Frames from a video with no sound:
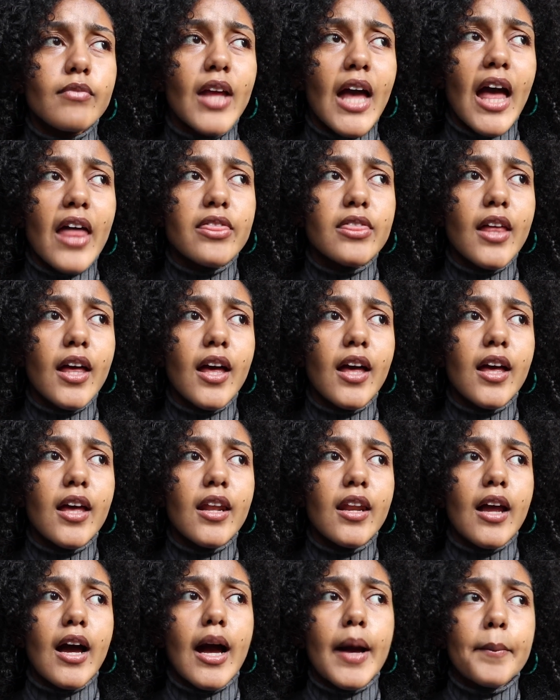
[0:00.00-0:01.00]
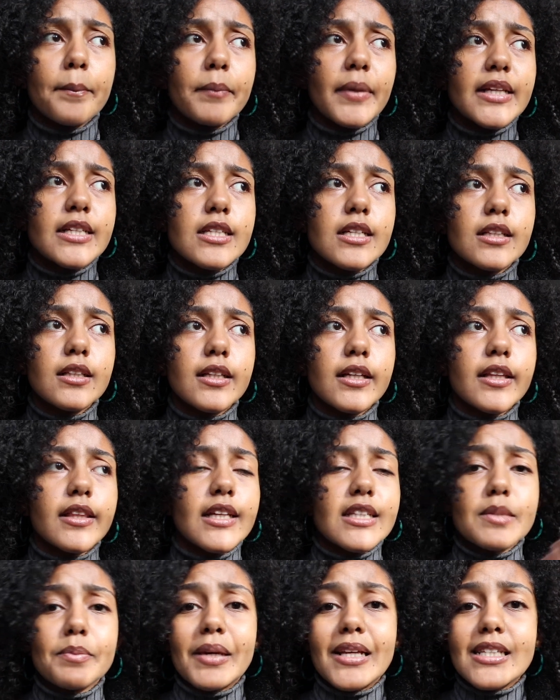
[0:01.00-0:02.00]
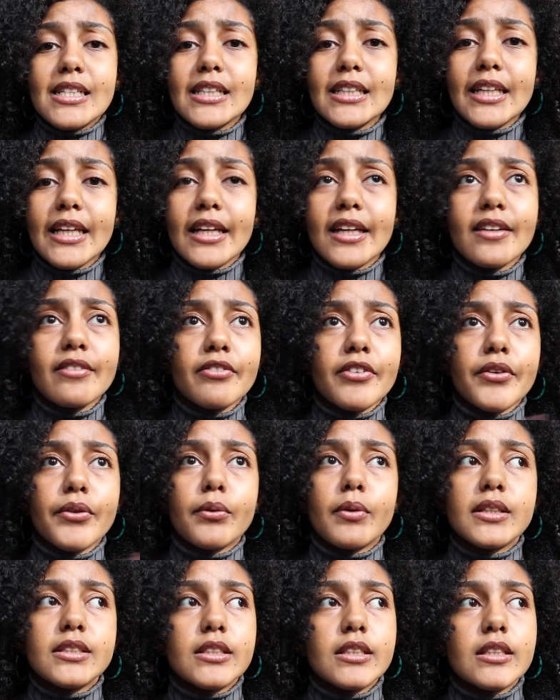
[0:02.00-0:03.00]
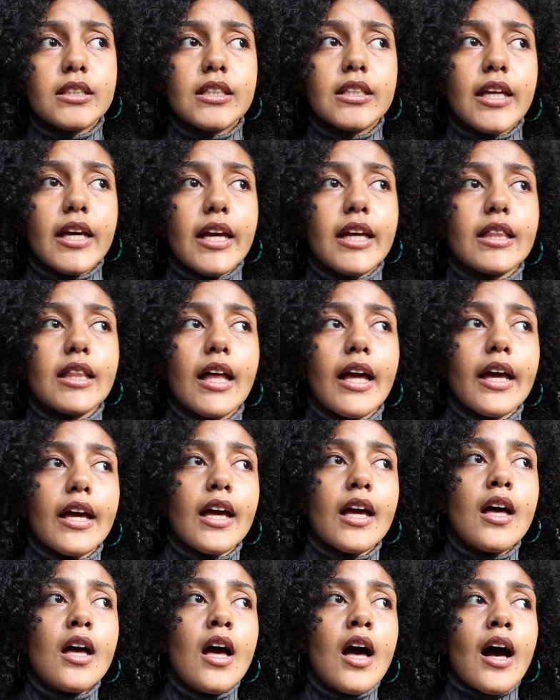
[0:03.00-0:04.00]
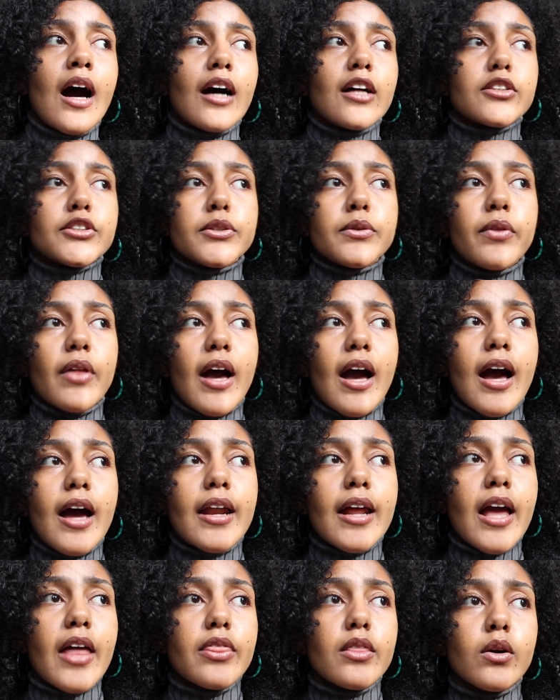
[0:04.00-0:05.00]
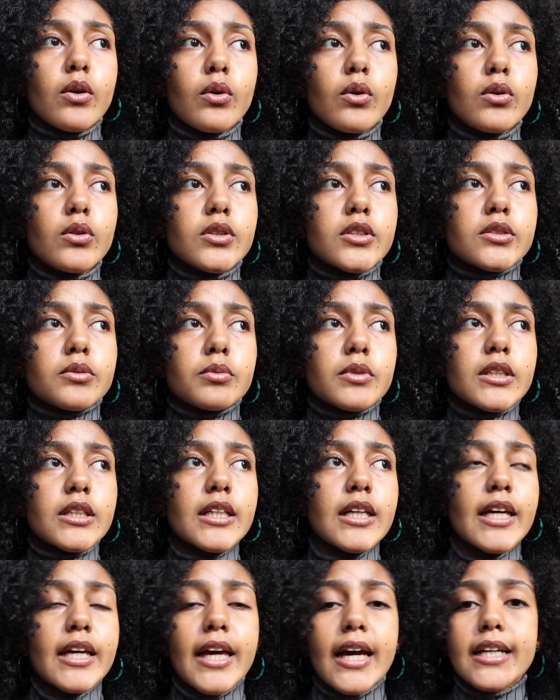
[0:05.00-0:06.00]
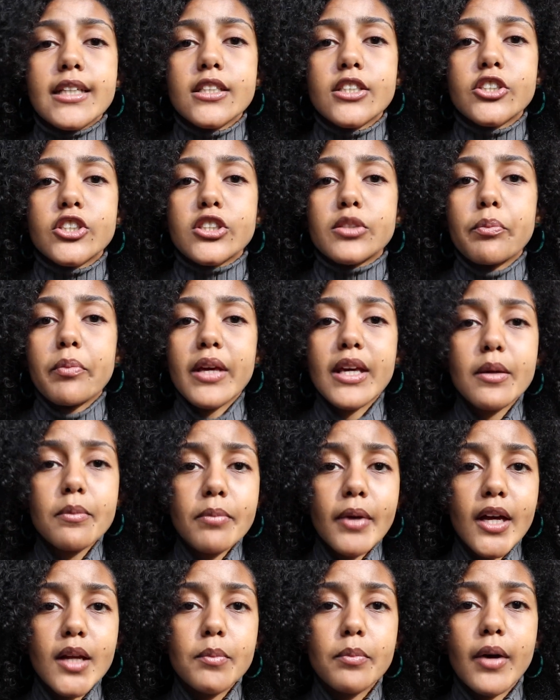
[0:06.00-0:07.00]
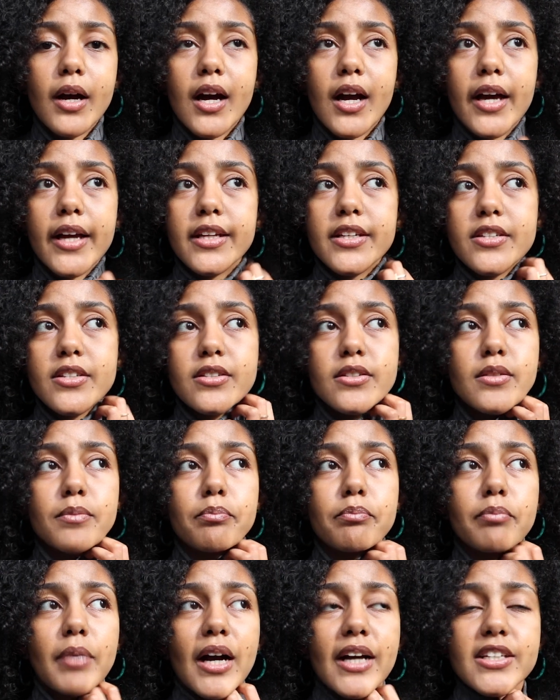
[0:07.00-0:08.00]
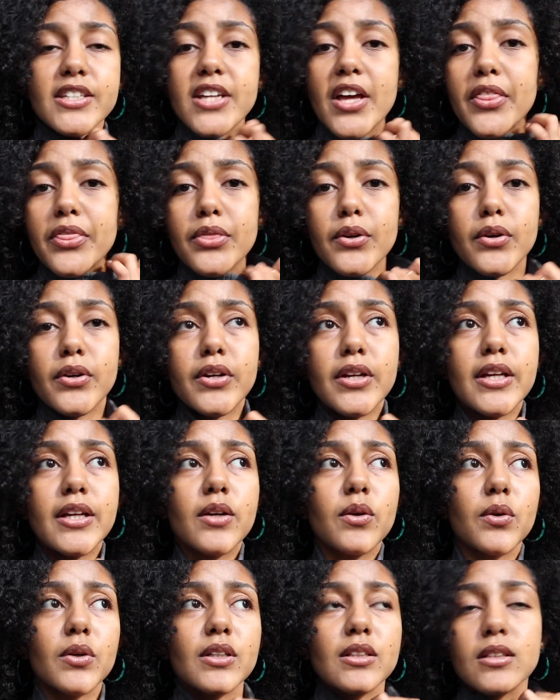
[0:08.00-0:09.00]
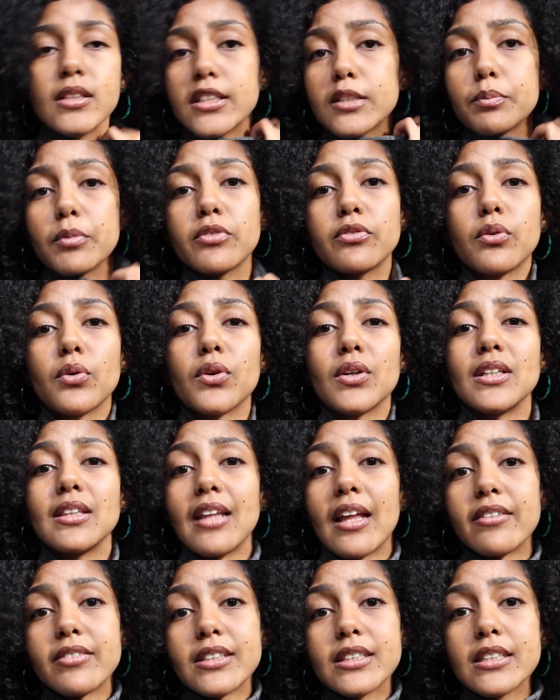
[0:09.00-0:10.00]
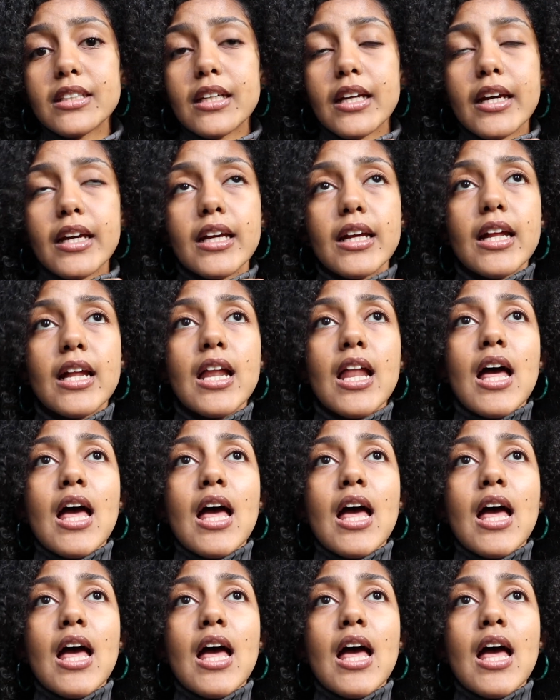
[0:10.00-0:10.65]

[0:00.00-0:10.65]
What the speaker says: And then that's basically it for the rest of the day. Like, I'll do that, and the goal is really, again, to just be in bed by 10:30 or at least before 11 tonight,